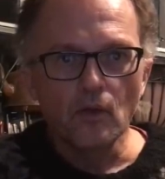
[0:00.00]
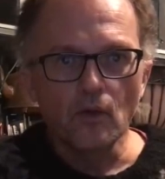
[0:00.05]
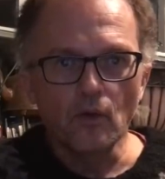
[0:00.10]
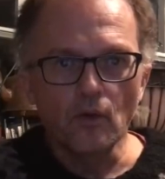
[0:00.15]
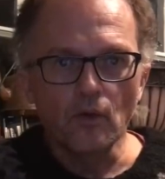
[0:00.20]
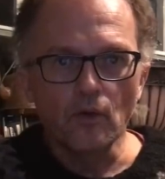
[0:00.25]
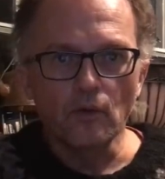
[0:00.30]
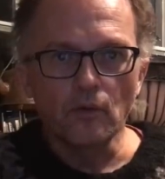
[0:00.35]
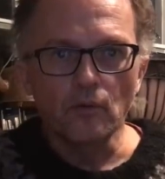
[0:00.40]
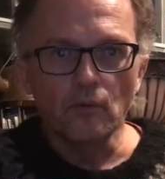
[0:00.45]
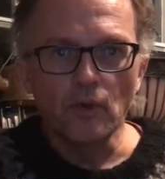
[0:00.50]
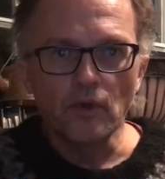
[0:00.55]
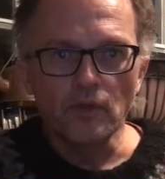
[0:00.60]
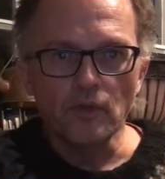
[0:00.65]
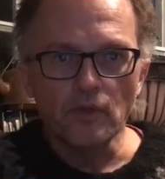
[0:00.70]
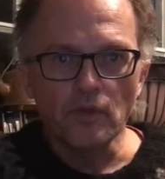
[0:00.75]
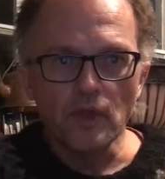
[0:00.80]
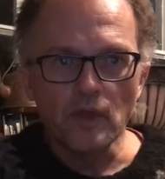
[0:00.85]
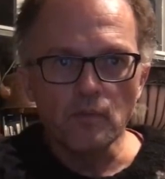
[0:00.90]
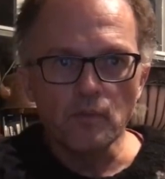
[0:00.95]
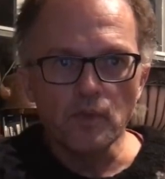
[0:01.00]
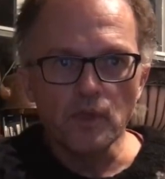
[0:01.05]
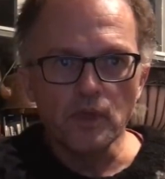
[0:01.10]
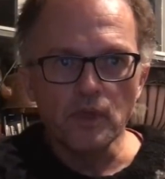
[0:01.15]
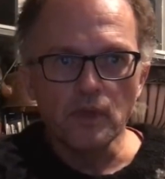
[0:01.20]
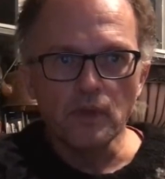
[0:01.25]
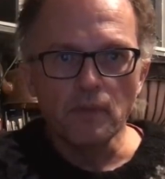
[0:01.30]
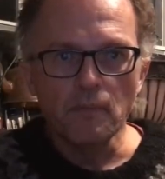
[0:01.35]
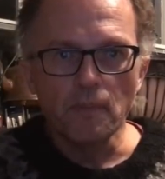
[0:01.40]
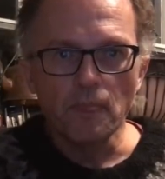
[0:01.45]
or whether they
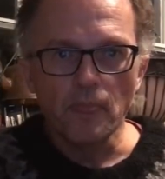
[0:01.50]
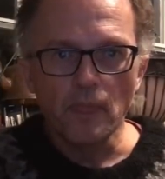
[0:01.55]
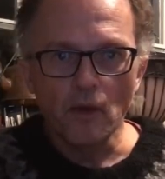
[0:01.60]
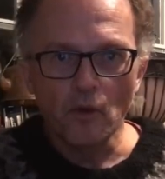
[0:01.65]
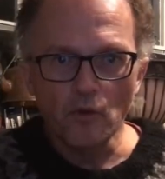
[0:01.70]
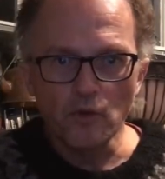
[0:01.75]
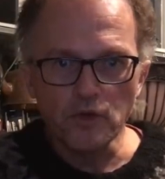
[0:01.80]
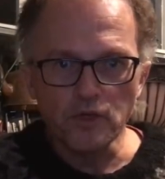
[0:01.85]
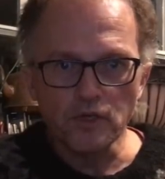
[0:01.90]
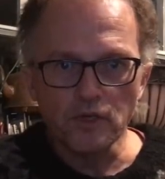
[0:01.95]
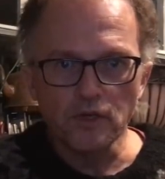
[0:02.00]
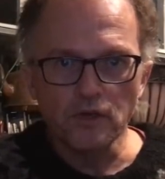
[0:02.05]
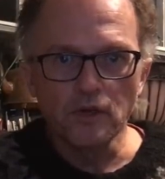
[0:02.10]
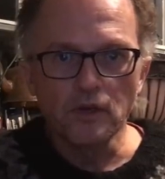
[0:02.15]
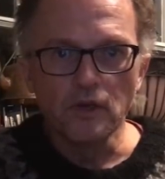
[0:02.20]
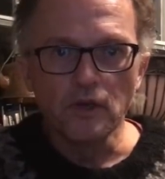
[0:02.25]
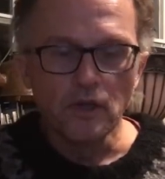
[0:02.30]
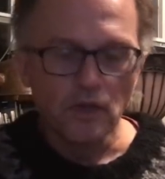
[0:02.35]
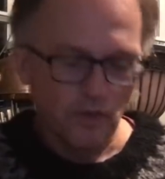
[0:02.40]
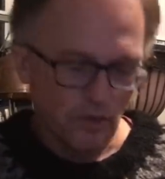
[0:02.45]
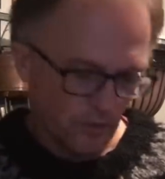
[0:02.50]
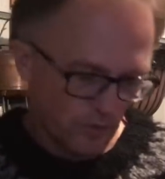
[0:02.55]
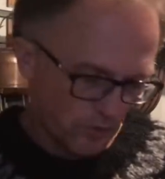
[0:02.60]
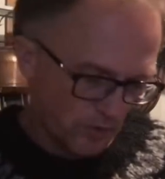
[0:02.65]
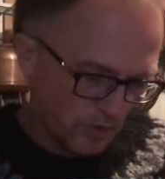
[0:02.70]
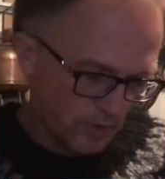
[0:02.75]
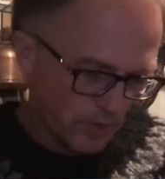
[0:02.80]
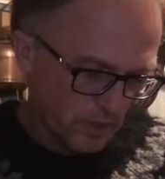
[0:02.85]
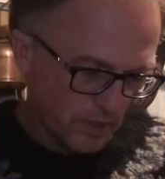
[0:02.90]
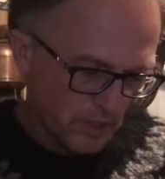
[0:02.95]
be ocean
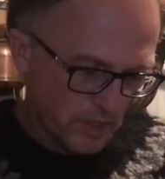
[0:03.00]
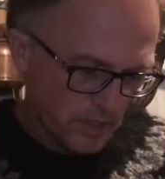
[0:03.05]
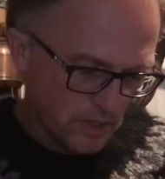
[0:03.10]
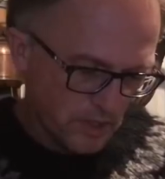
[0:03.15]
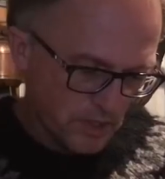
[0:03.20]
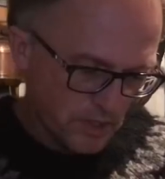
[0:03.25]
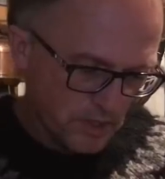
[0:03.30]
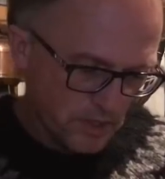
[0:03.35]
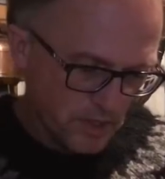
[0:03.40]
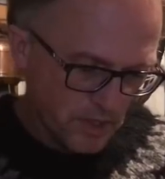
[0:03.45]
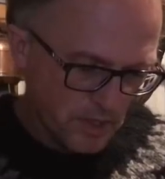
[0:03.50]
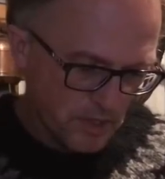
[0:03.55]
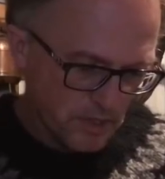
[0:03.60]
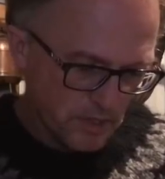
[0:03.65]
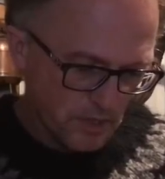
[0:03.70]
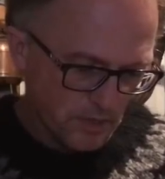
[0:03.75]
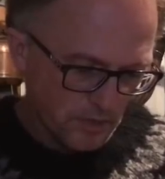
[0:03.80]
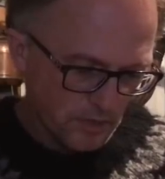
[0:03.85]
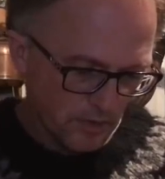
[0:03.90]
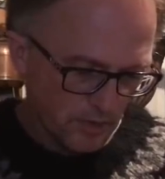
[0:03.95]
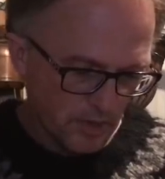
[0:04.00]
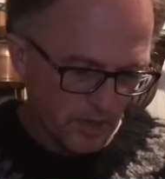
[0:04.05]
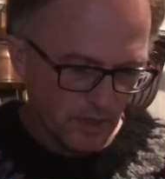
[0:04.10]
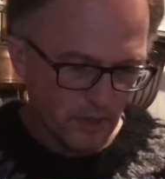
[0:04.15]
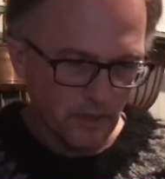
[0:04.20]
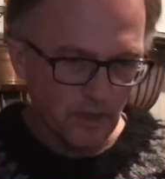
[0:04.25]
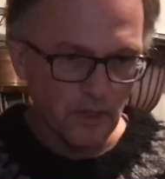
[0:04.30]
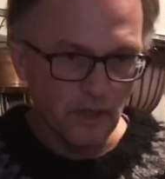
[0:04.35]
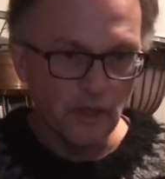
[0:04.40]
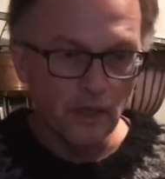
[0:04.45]
circulation changes, like
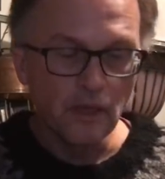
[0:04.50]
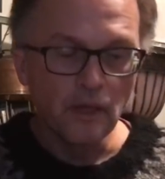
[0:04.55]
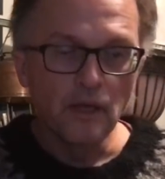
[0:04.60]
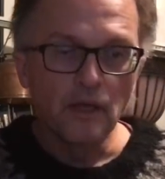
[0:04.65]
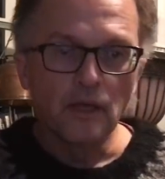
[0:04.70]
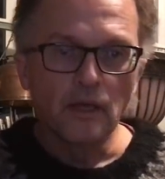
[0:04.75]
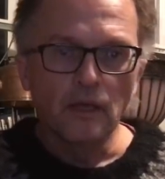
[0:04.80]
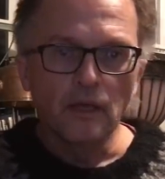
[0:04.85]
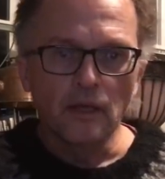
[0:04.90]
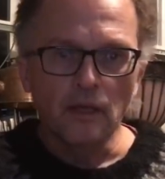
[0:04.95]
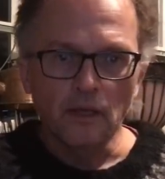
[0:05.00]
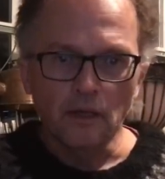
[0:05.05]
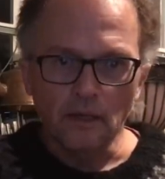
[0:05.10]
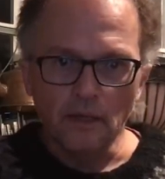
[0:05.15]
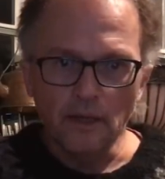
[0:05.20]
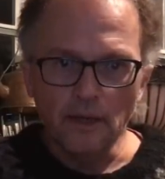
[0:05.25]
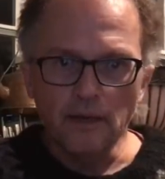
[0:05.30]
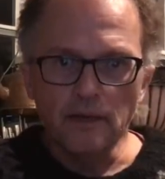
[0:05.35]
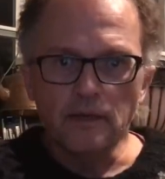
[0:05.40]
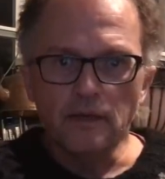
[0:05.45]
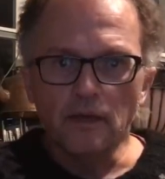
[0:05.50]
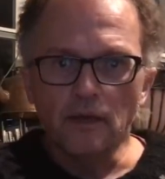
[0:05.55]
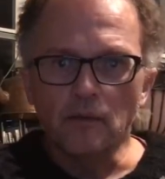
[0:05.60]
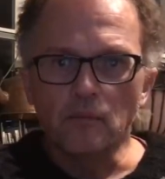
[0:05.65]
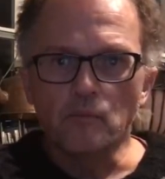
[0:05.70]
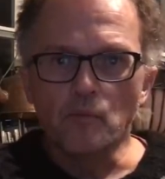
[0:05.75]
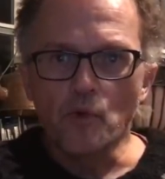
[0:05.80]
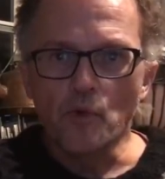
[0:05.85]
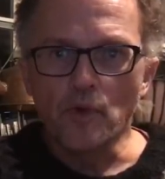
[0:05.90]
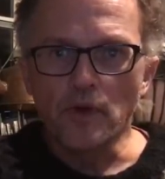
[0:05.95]
the Atlantic
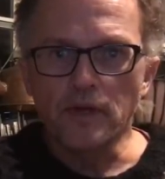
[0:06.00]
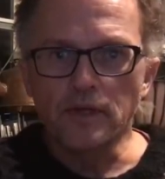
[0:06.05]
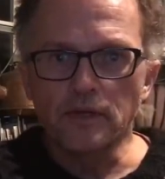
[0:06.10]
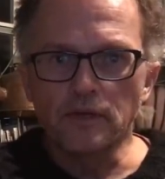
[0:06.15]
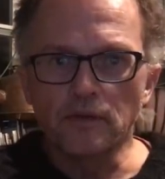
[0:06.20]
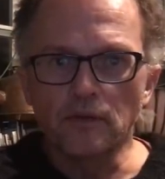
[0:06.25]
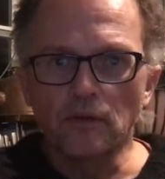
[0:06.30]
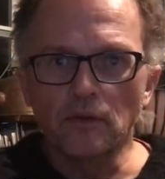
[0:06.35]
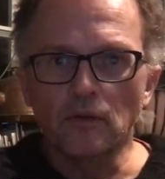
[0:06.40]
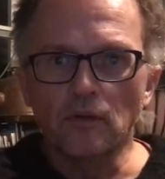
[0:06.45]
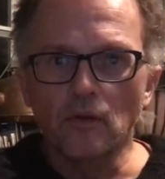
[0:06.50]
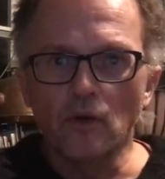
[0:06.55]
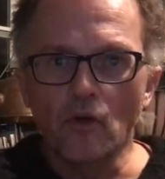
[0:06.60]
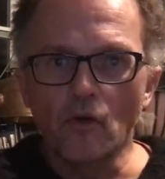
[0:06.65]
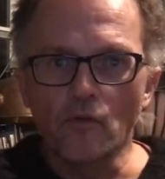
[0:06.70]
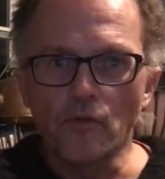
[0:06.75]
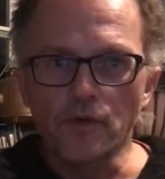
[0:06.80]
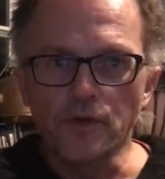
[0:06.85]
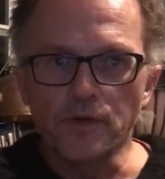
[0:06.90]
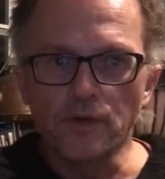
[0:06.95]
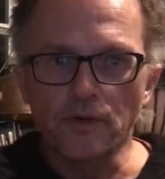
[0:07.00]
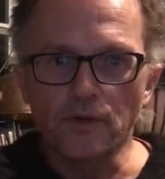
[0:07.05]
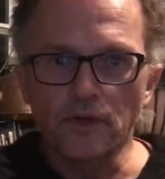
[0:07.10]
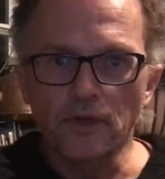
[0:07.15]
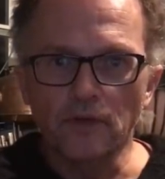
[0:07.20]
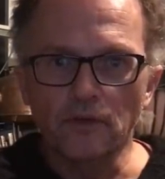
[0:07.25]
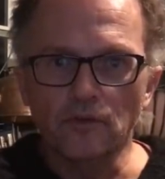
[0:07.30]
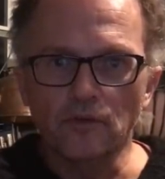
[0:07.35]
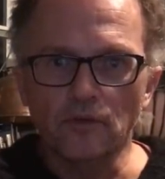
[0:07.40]
Meridional Overturning